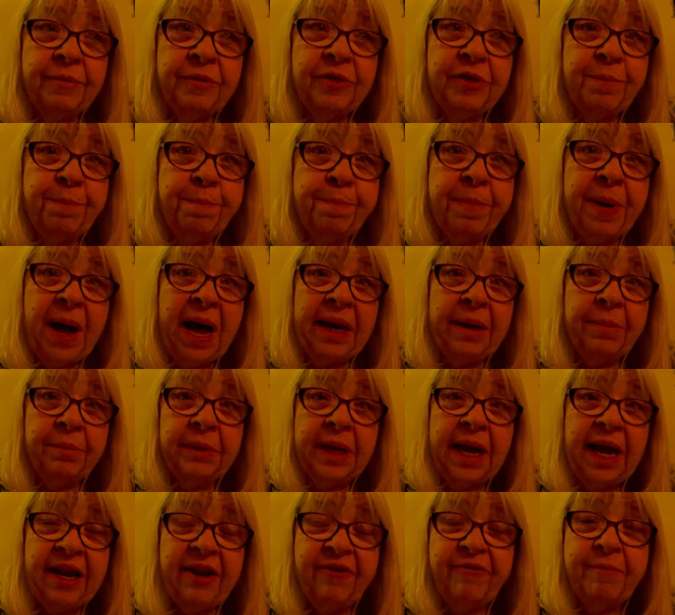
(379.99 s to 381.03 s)
the bottom
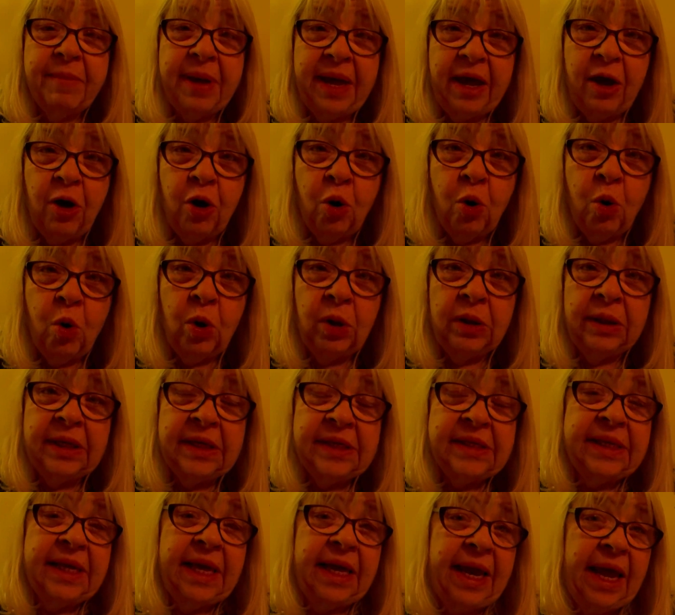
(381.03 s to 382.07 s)
line of my goal
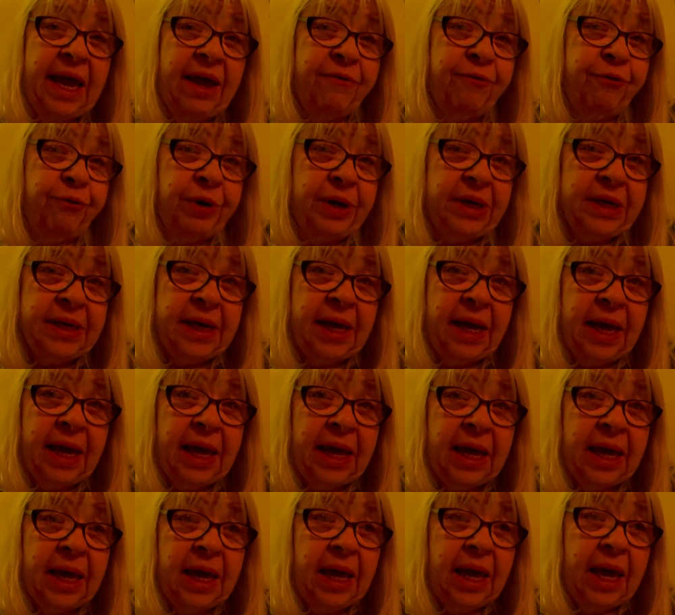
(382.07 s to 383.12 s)
is that every
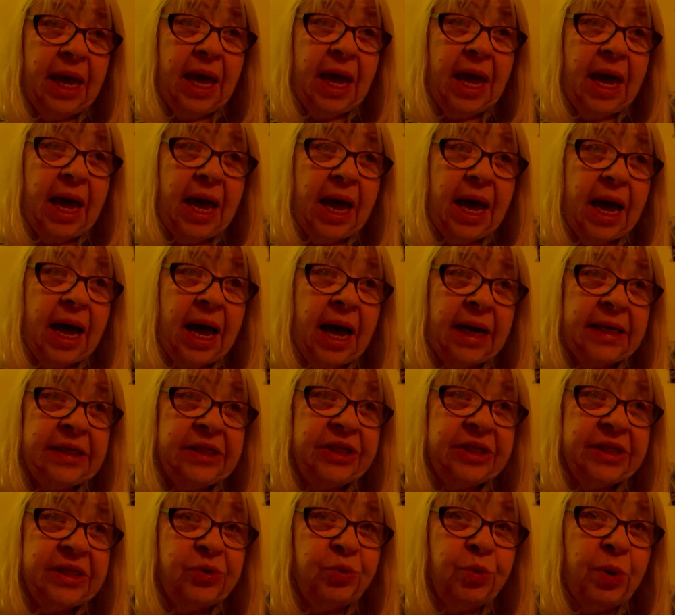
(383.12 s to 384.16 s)
day I
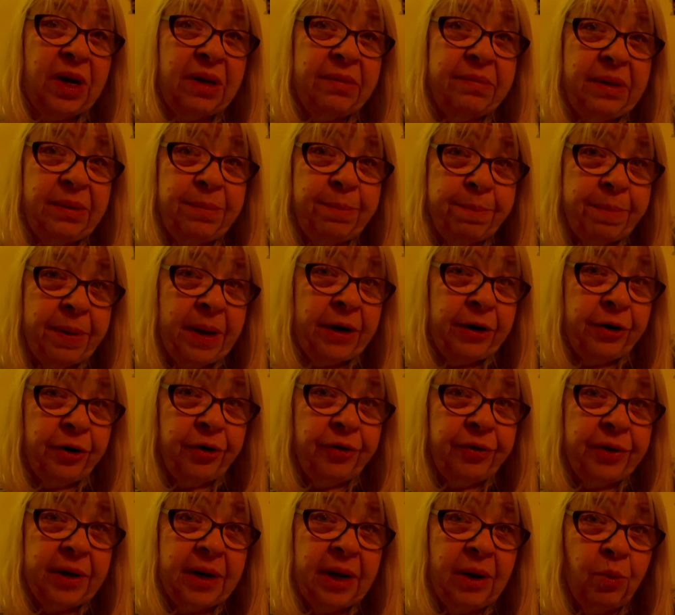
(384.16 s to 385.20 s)
just want to be better
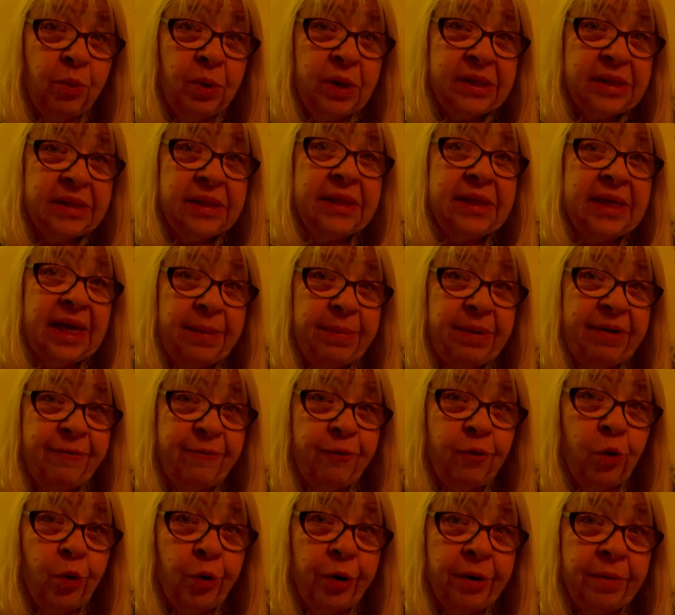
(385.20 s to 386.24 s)
than I was the day
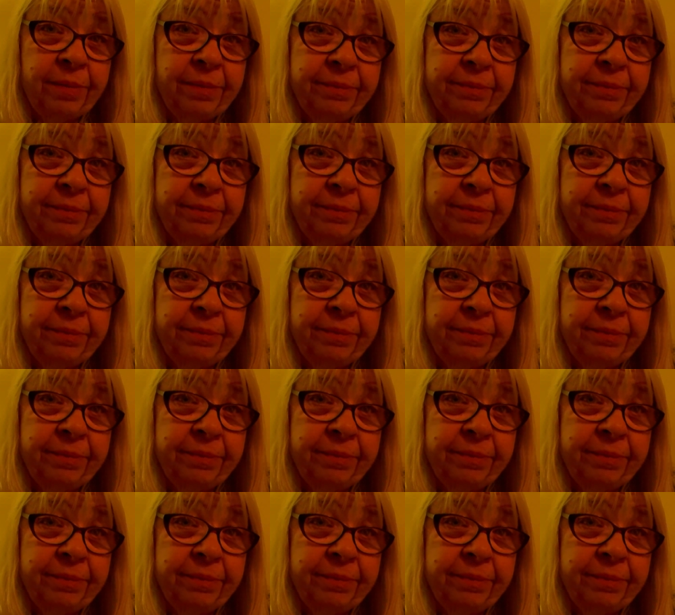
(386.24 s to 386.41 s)
before.